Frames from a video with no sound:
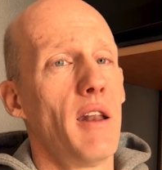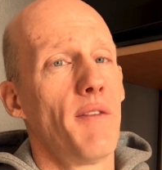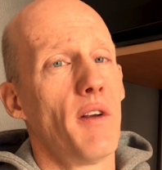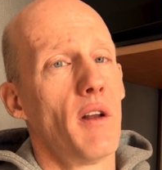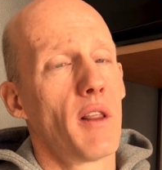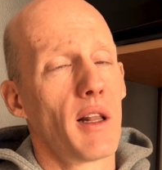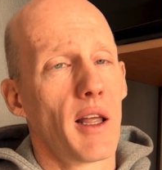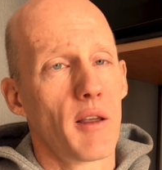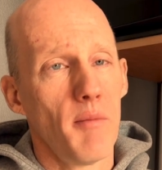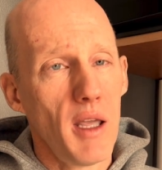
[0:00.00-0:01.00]
if you're anything
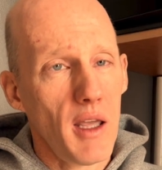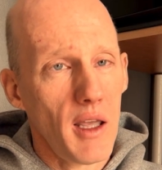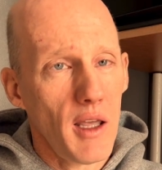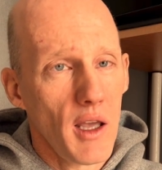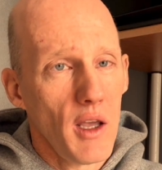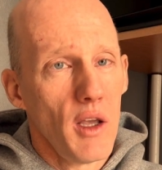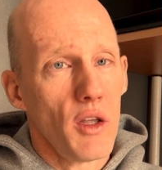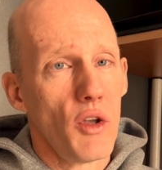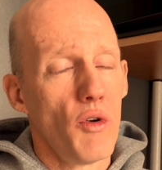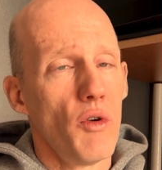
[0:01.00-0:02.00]
like me,
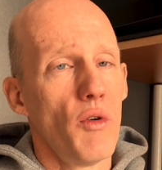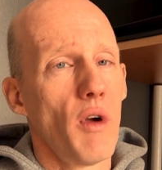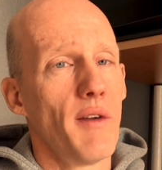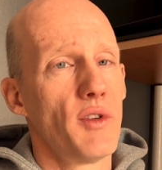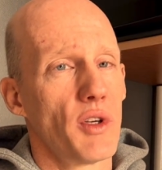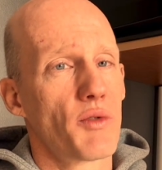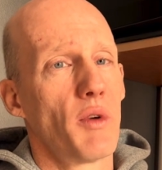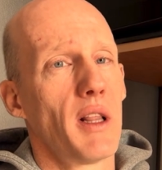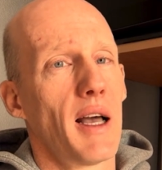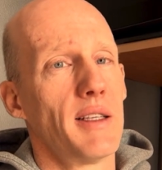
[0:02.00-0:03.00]
you have just
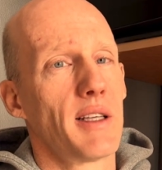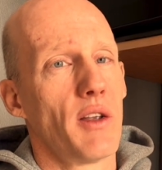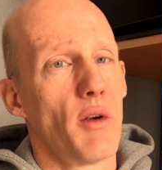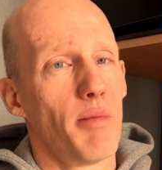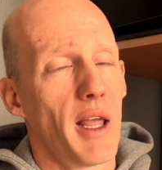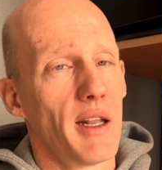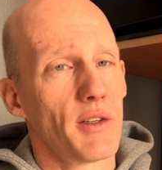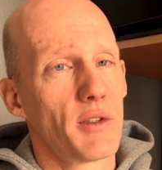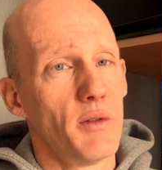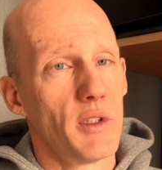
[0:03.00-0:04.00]
realized that your blade
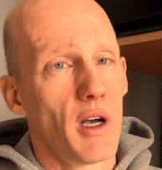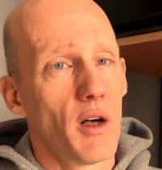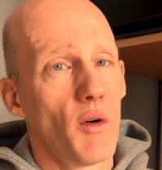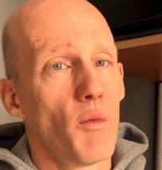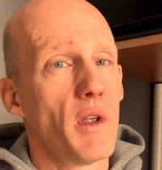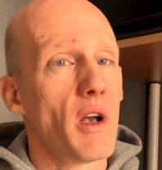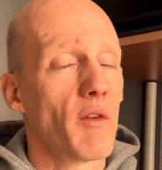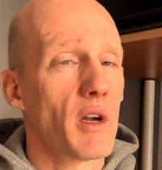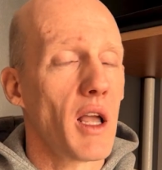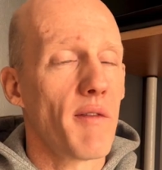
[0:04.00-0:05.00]
is too dull when you
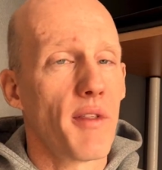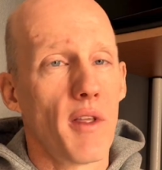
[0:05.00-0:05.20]
already have